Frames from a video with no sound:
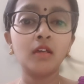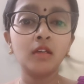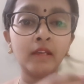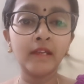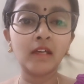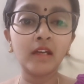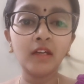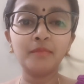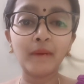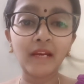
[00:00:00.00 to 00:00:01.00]

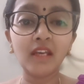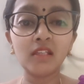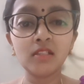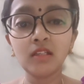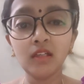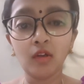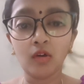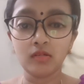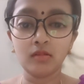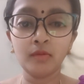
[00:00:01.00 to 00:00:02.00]
recurrent pregnancy
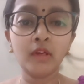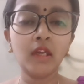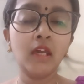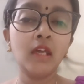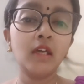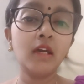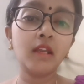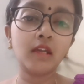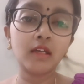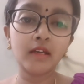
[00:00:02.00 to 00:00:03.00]
loss. Okay,
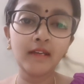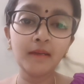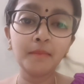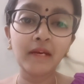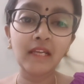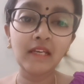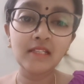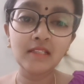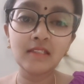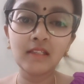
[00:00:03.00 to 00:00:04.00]
recurrent
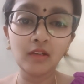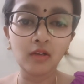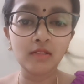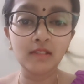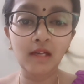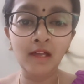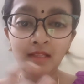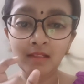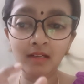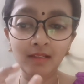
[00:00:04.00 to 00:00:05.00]
pregnancy loss, the
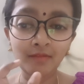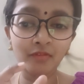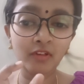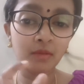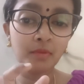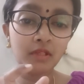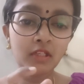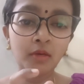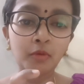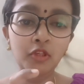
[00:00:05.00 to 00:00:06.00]
another name for repeated
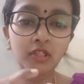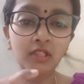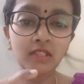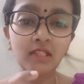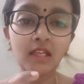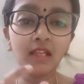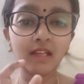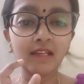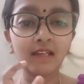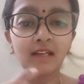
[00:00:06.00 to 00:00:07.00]
abortion is the
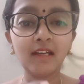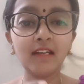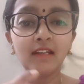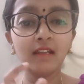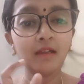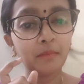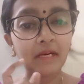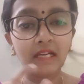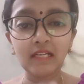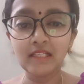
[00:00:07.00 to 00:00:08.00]
recurrent
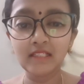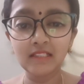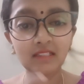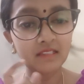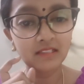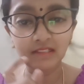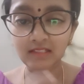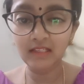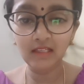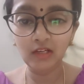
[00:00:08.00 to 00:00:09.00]

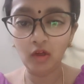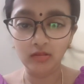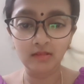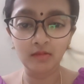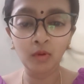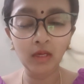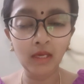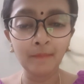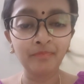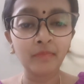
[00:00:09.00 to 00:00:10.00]
pregnancy loss.
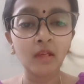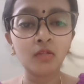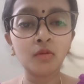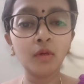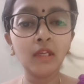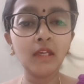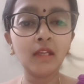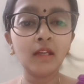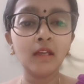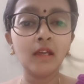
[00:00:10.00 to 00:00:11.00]
Okay, so
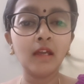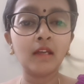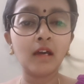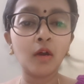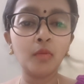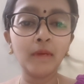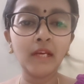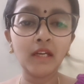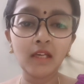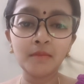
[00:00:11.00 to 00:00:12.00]
here at how
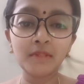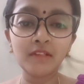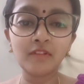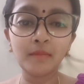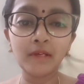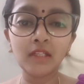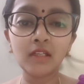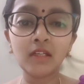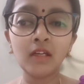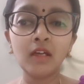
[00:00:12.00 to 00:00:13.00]
many times if the
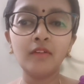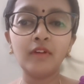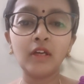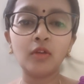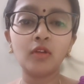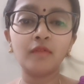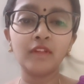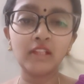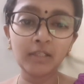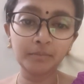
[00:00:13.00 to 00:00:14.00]
mother went on
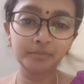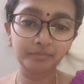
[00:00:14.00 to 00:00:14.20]
with the